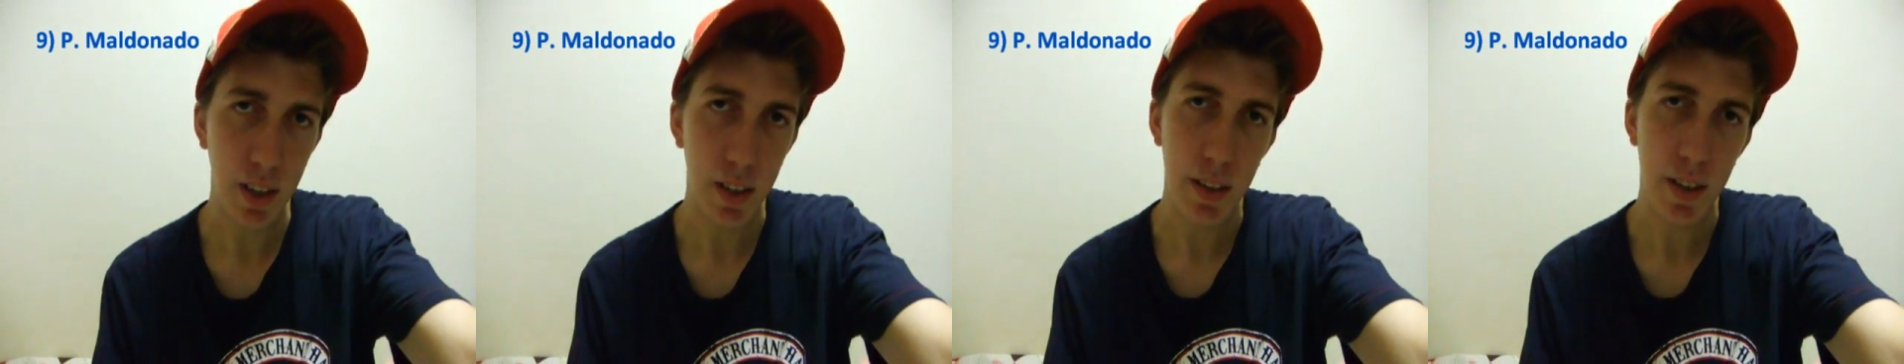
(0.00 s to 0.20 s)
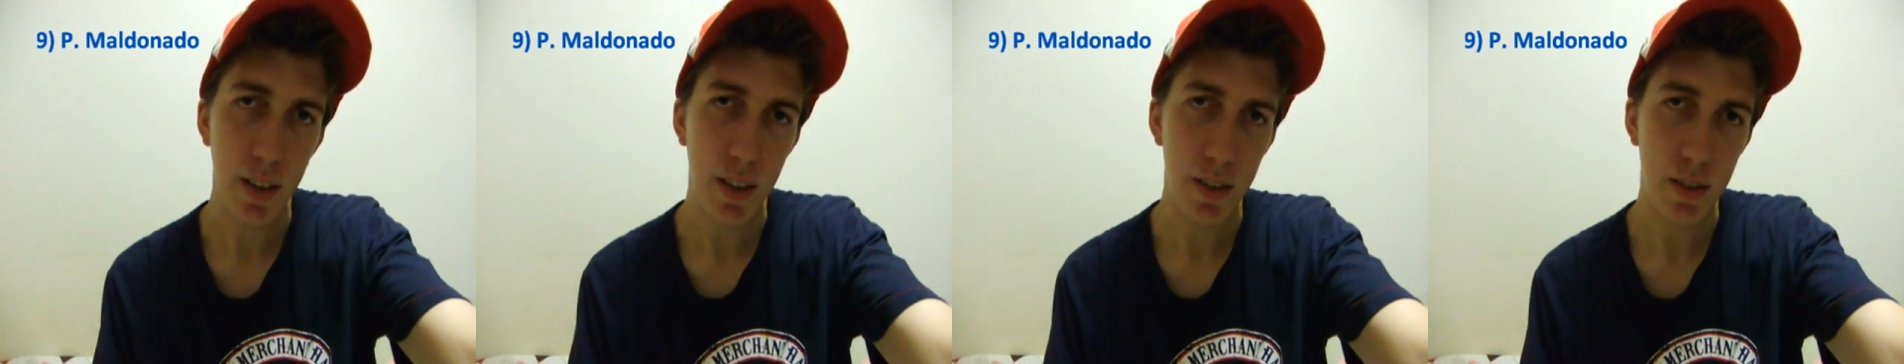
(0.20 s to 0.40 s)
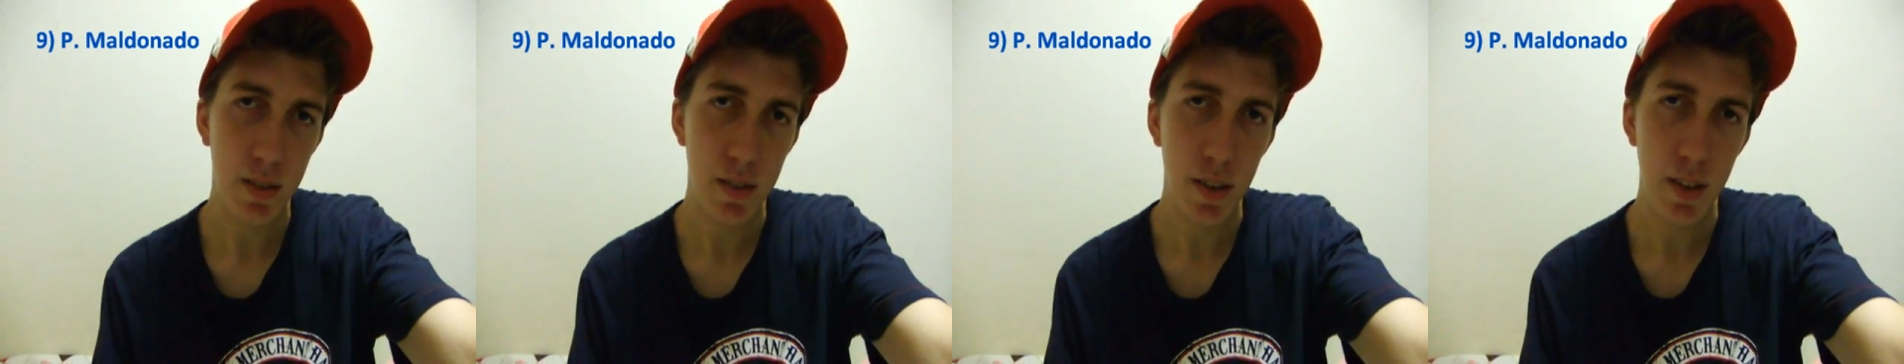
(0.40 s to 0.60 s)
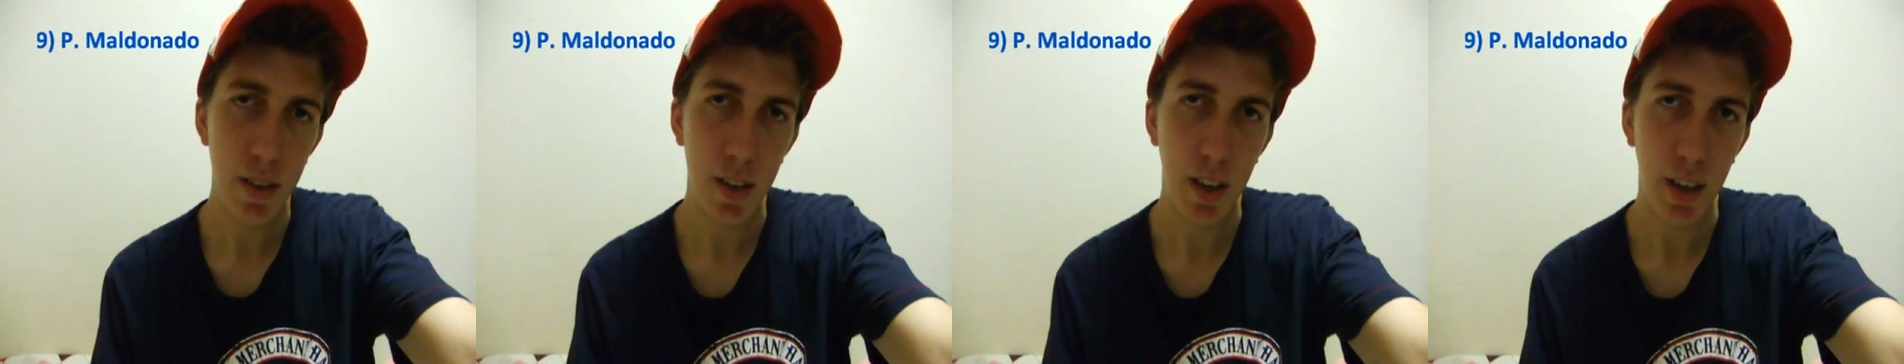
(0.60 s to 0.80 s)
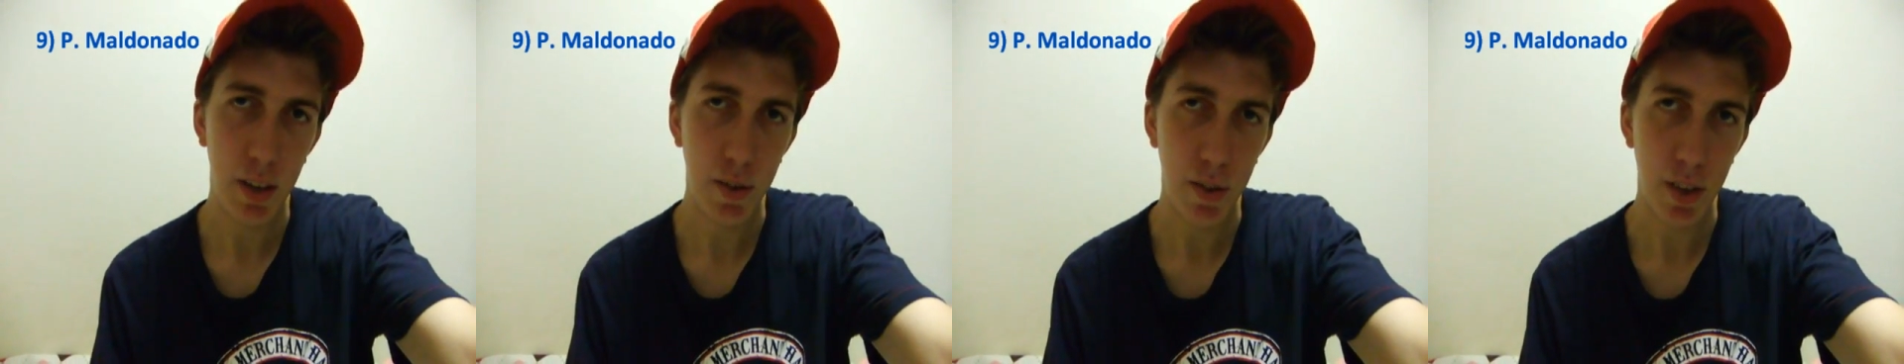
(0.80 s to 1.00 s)
They're, they're
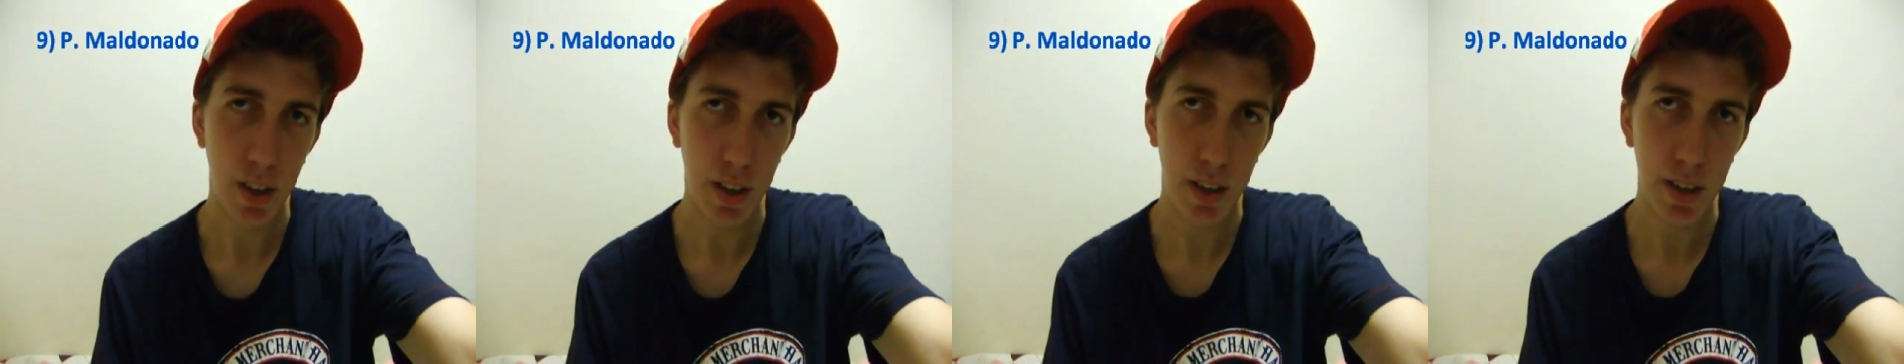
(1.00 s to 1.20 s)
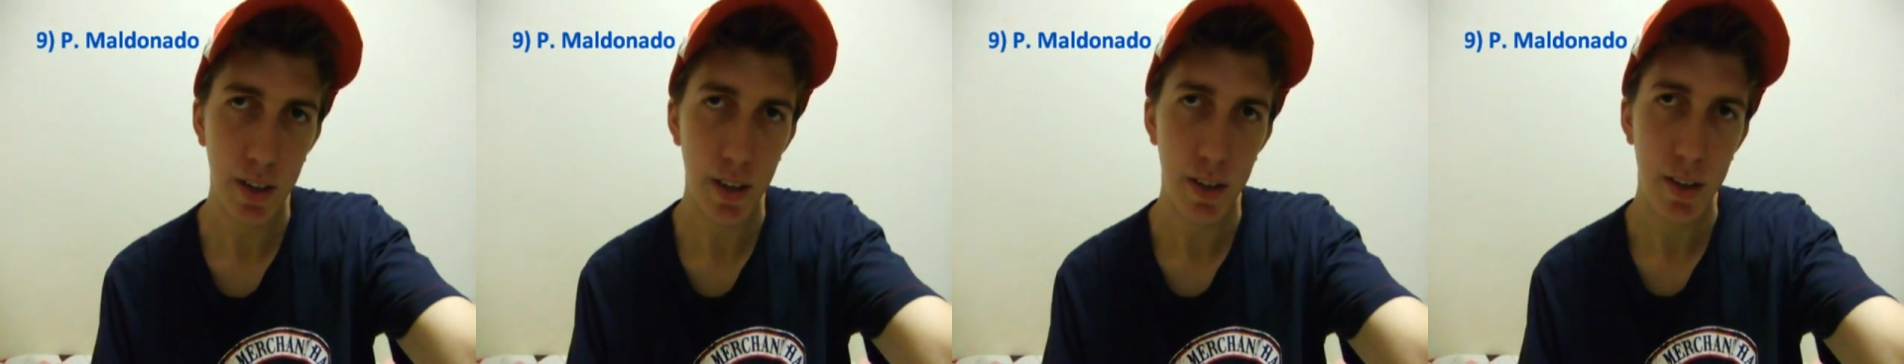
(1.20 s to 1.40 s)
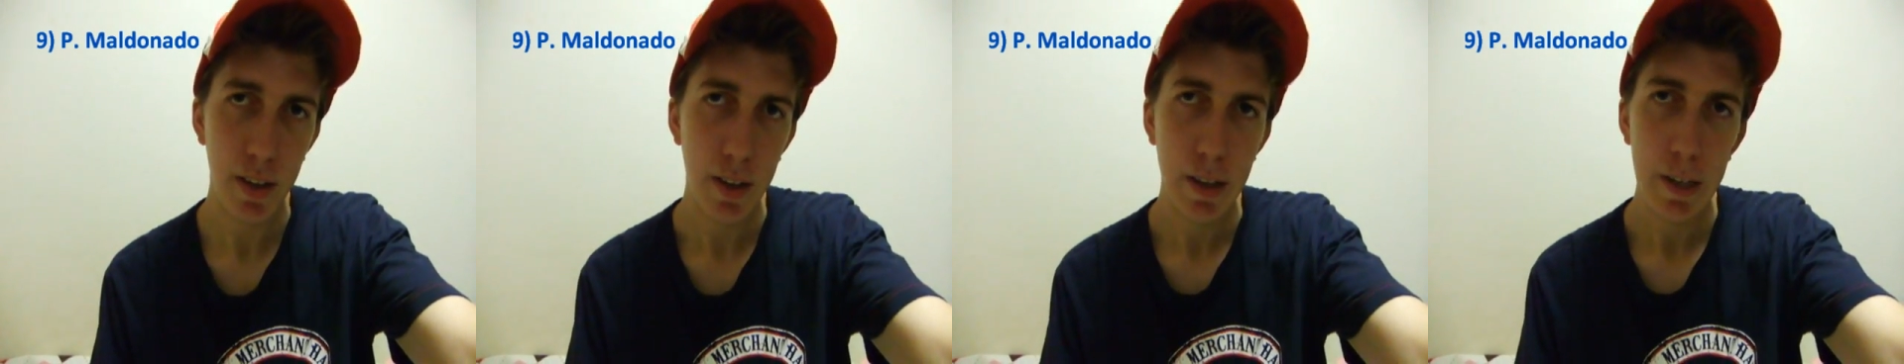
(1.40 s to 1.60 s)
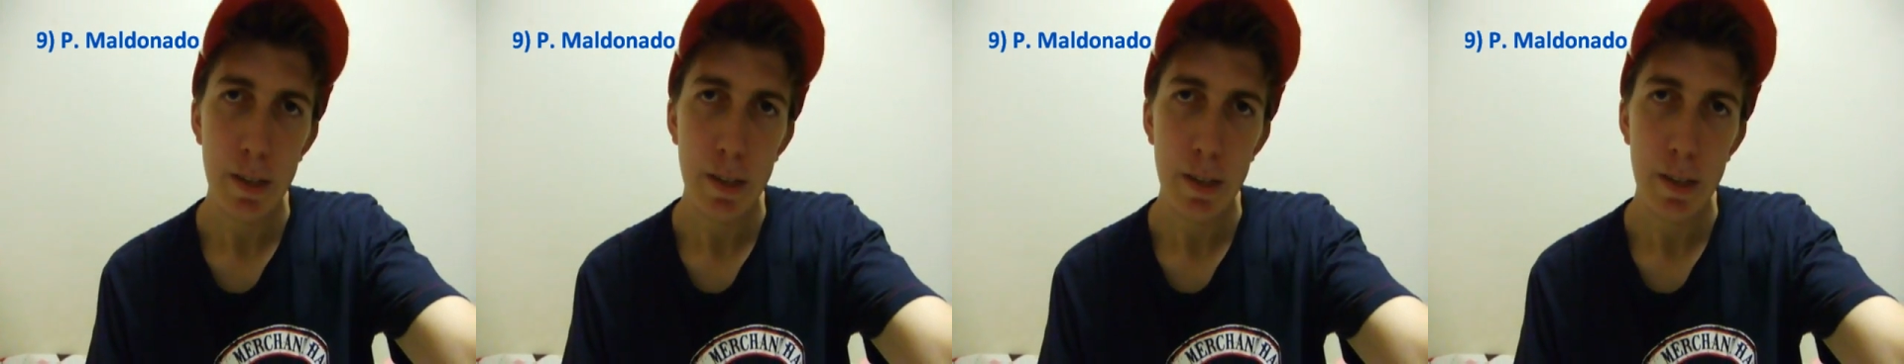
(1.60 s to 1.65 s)
looking quite good.